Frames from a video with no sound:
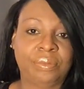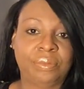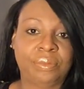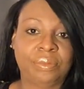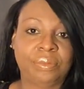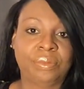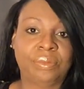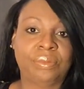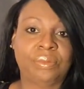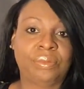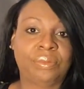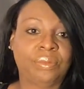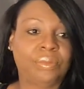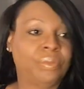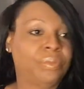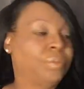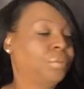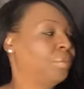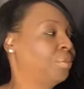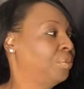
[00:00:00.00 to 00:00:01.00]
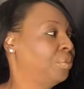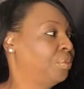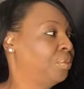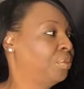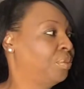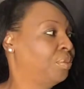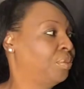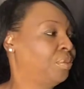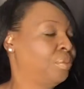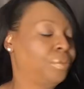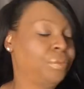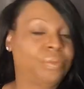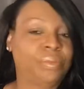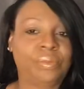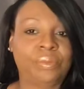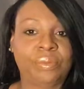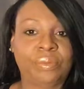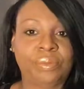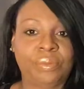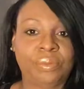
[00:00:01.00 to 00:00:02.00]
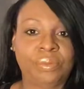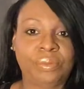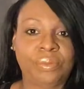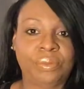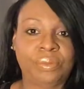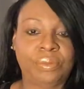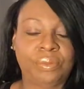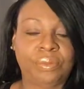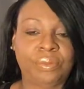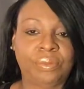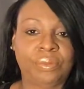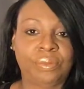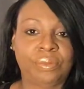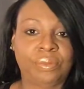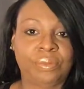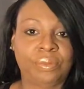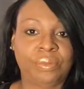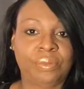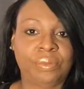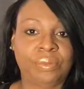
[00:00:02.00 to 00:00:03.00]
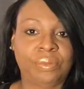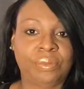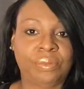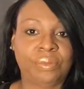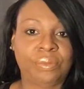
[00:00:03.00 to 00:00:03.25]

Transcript: (not speaking)